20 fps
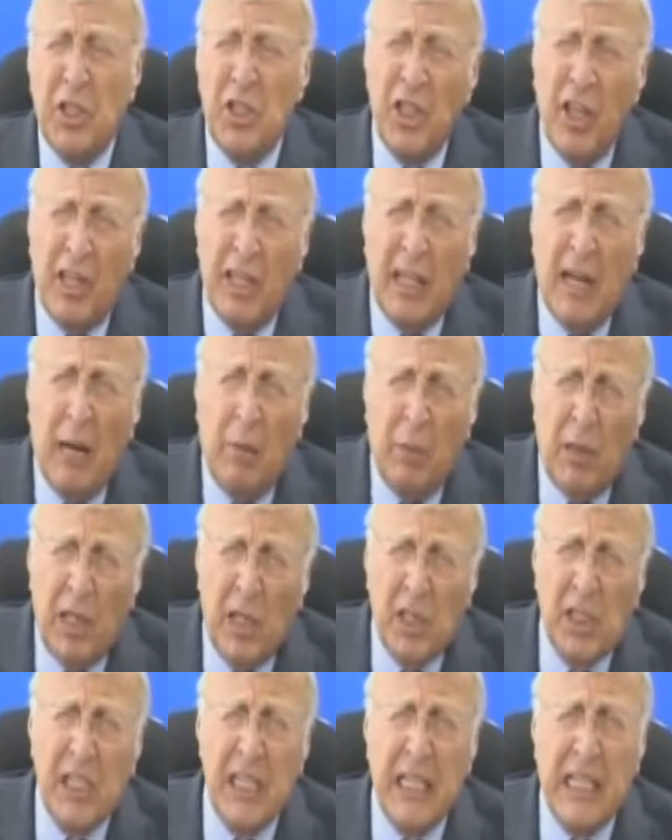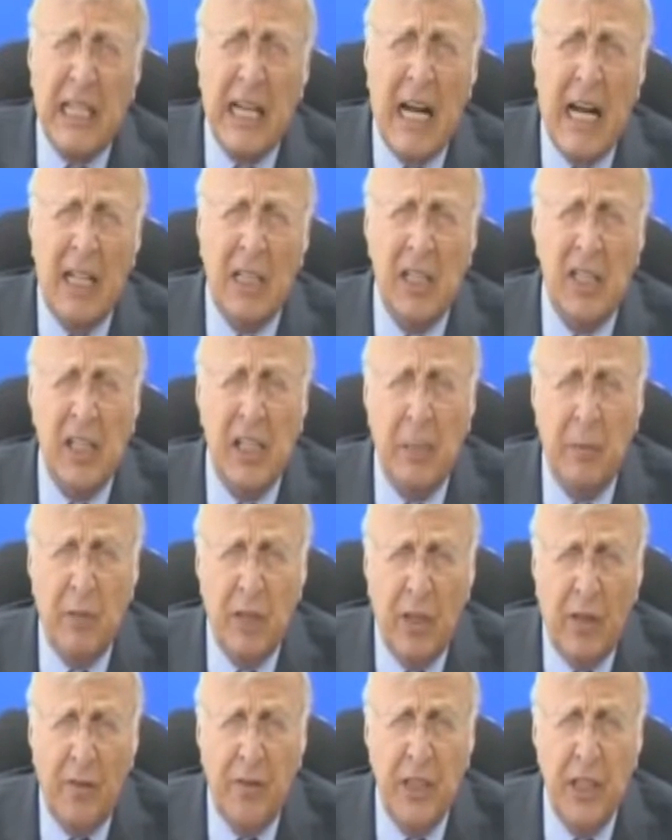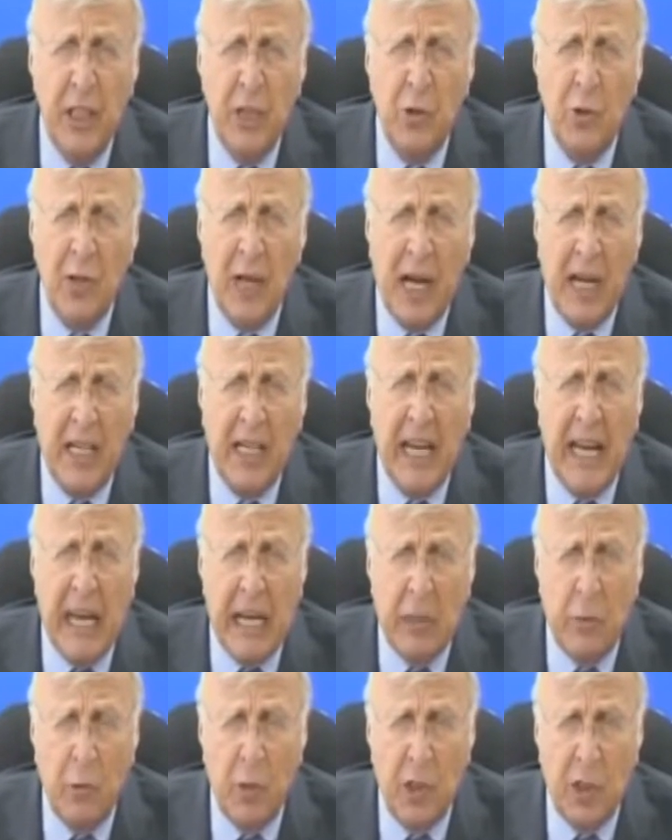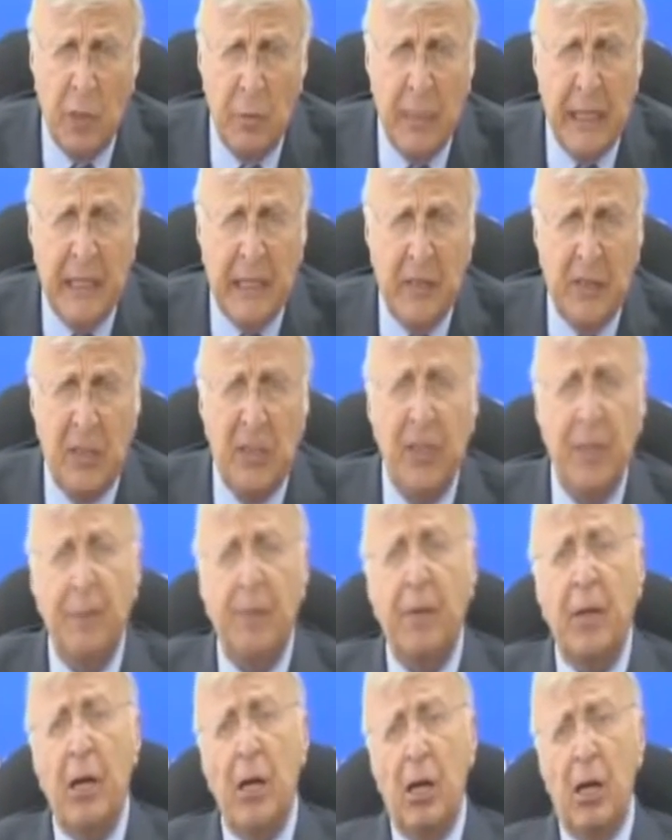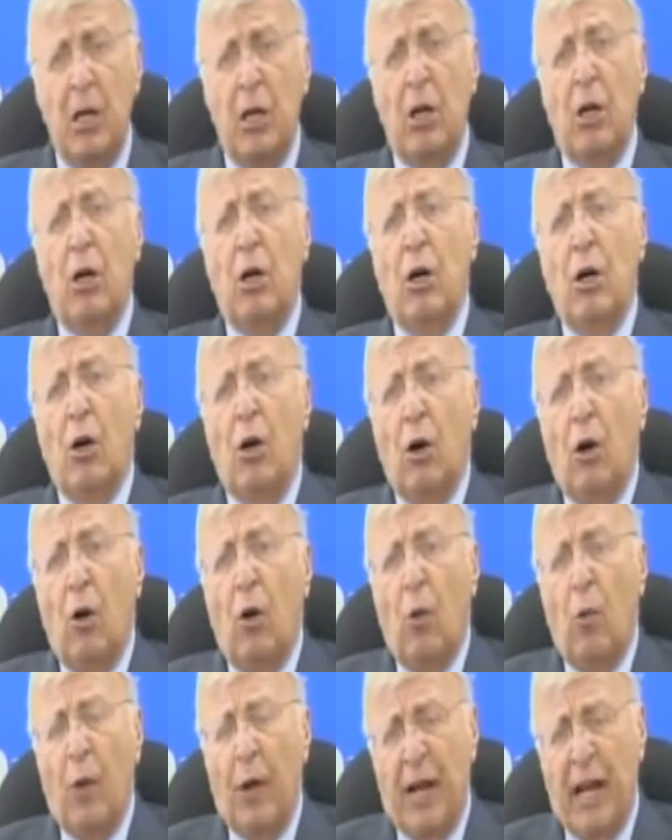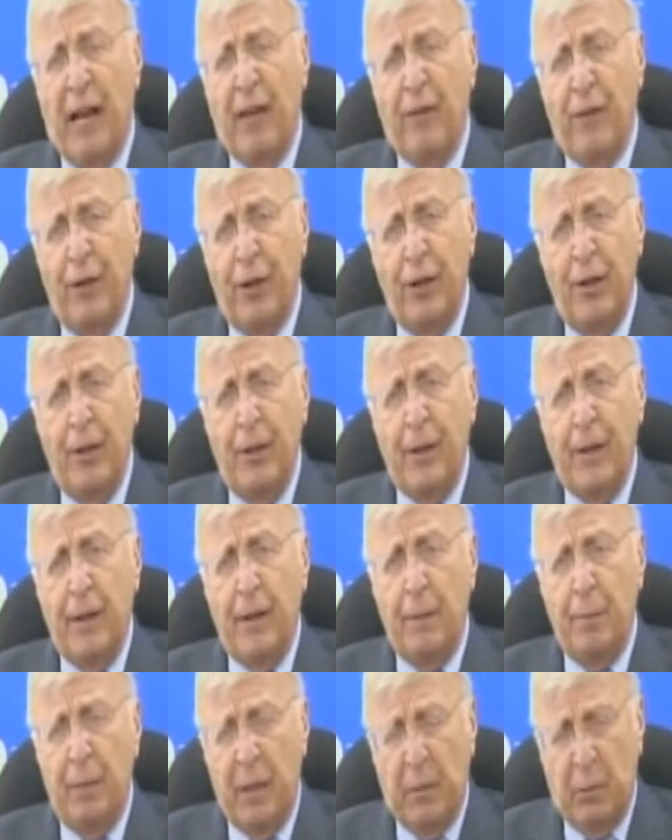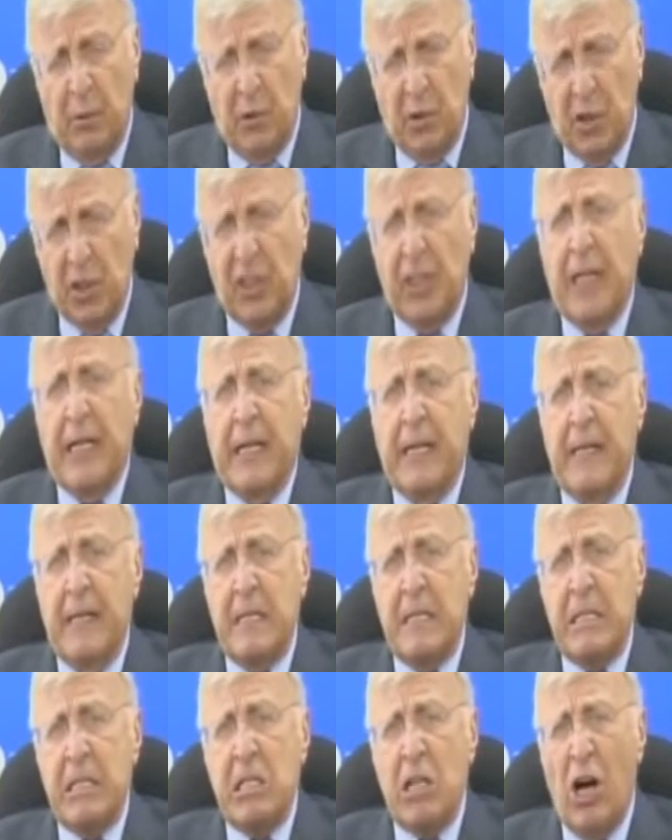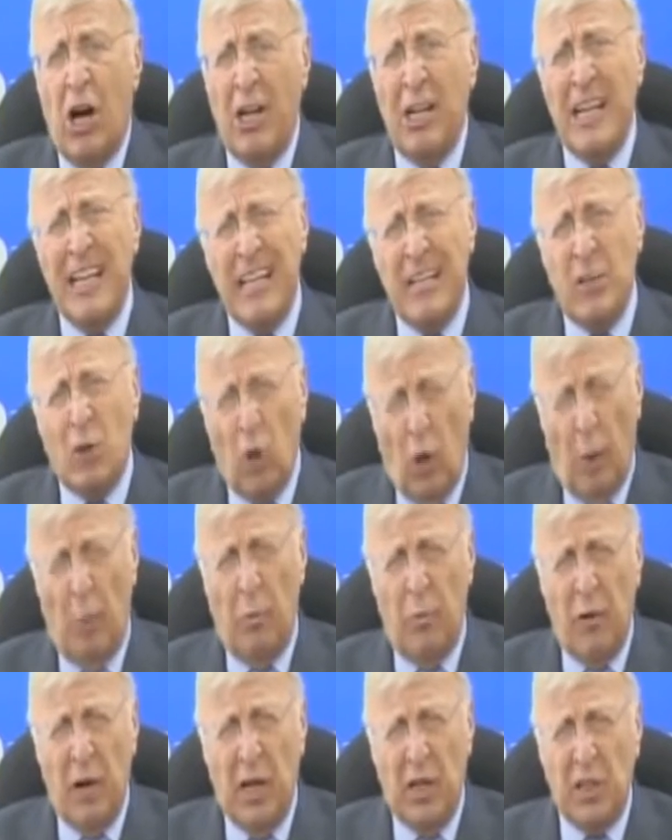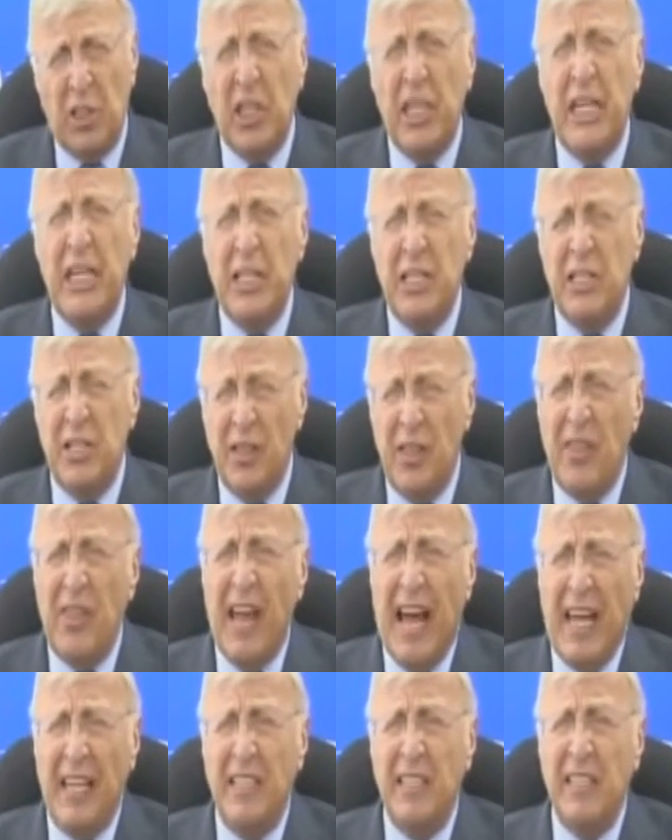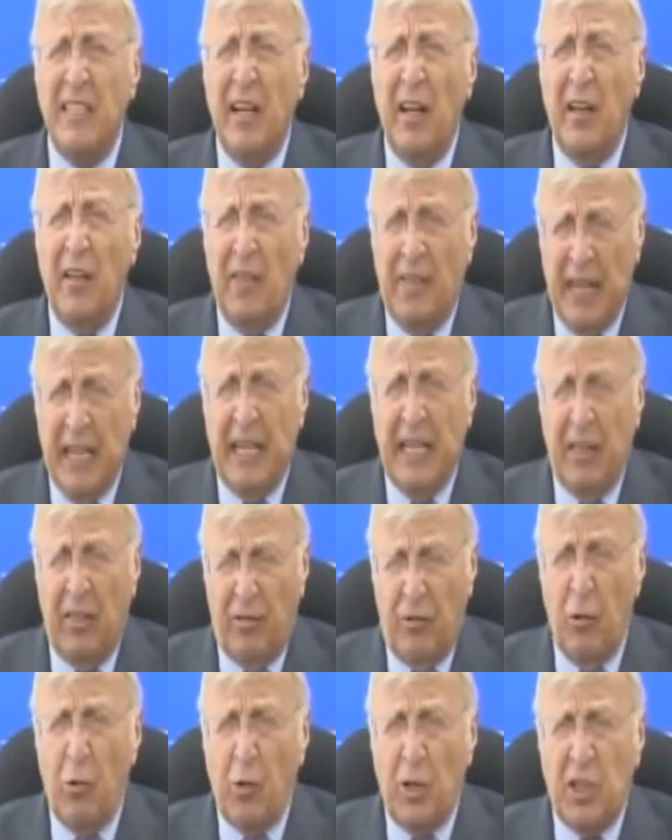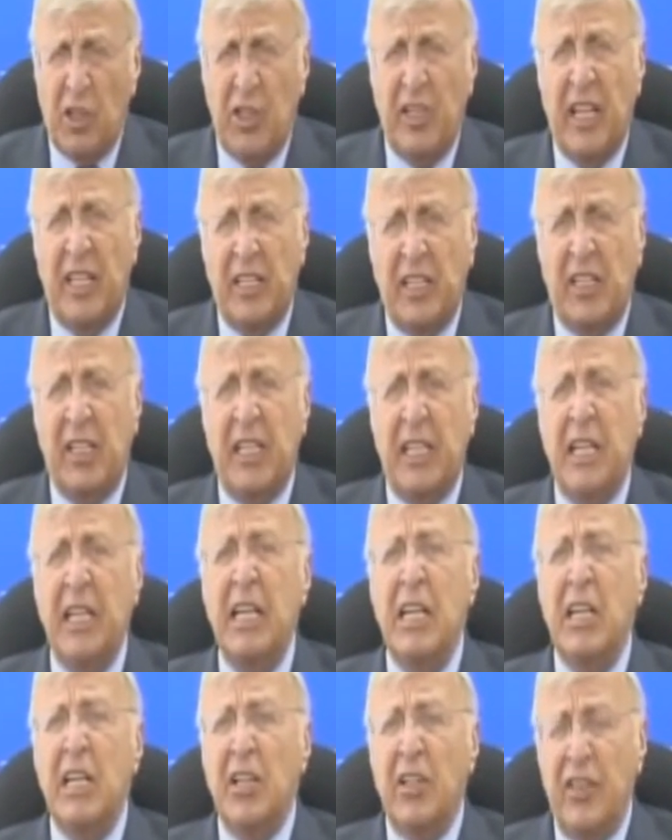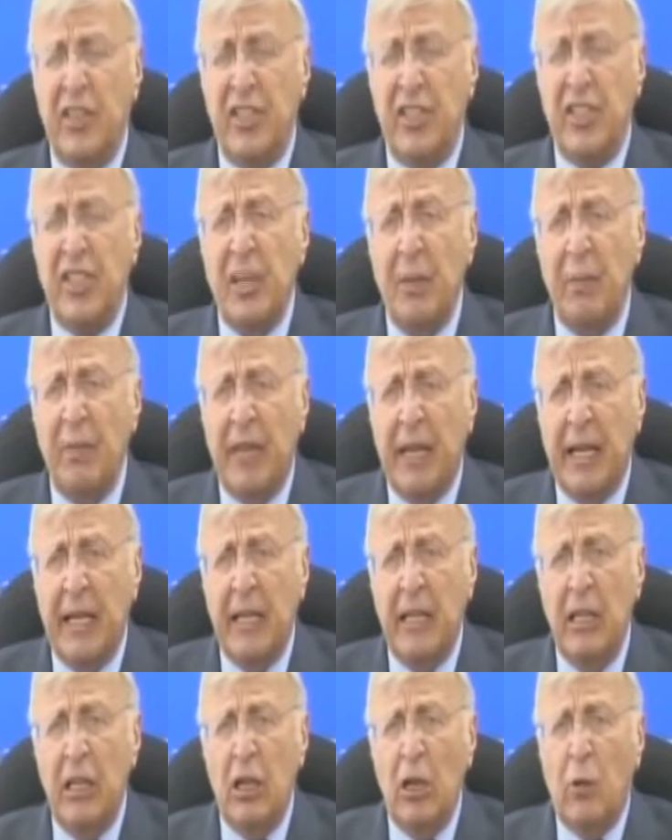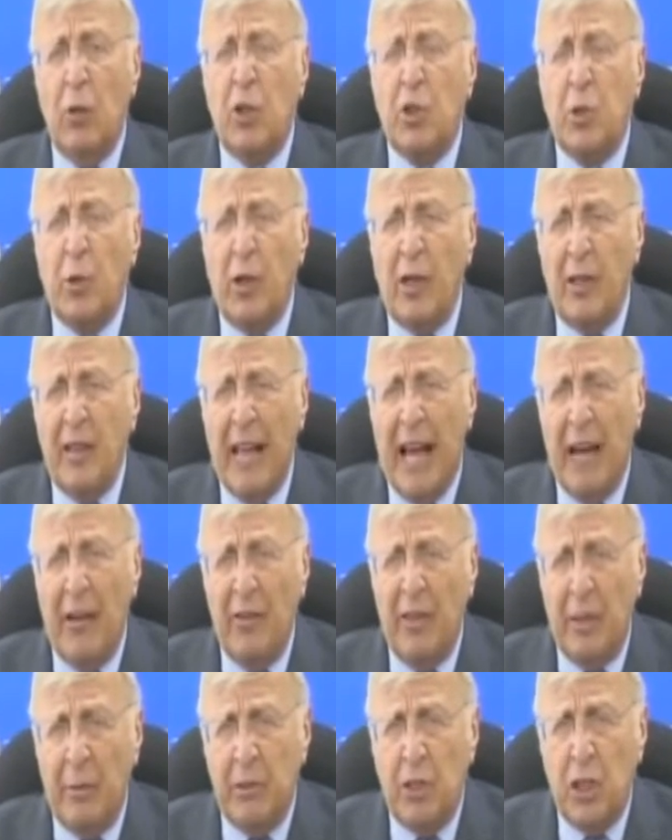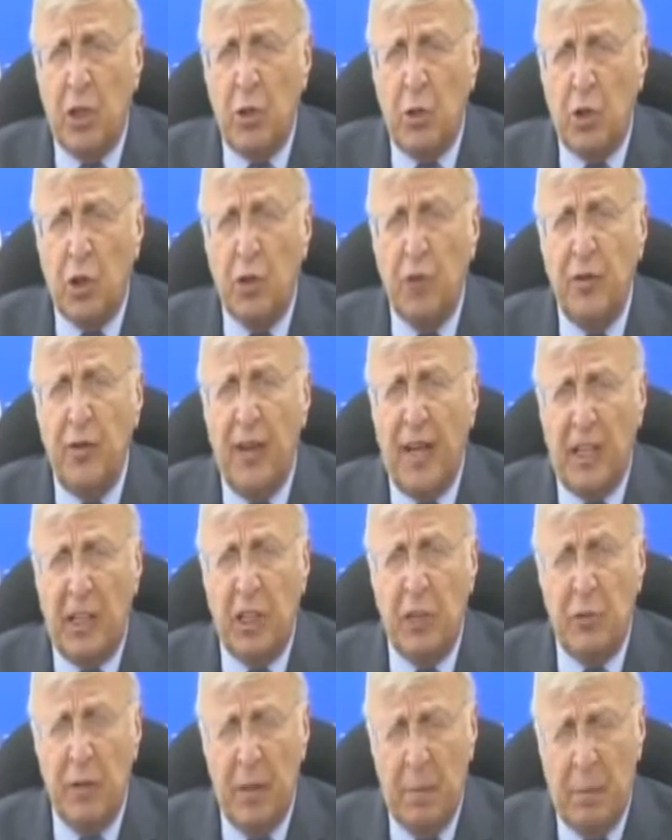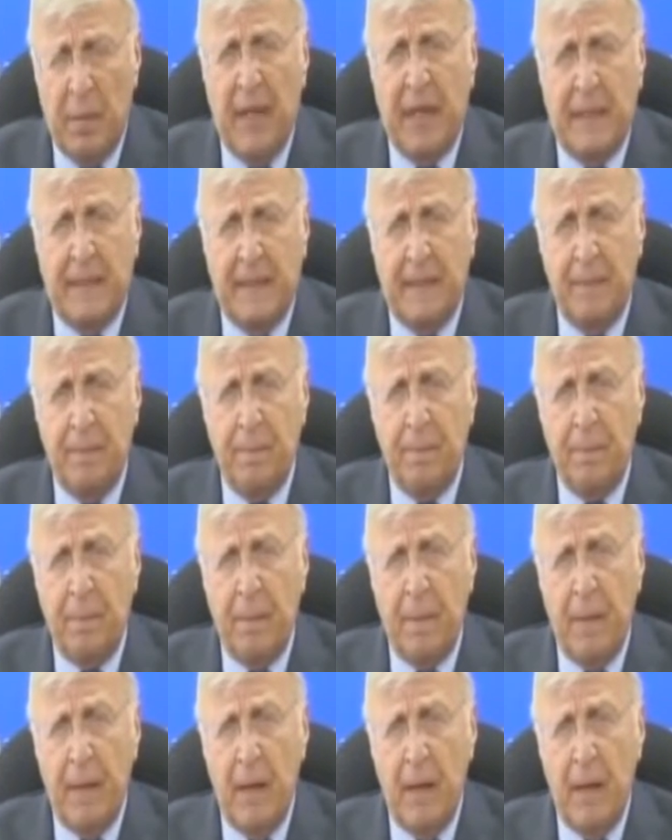based on a Kabbalistic concept of tikkun hachet, which means whenever people sin, God incorporates into that thing through which they sin something which would allow them to do tshuva, to repent.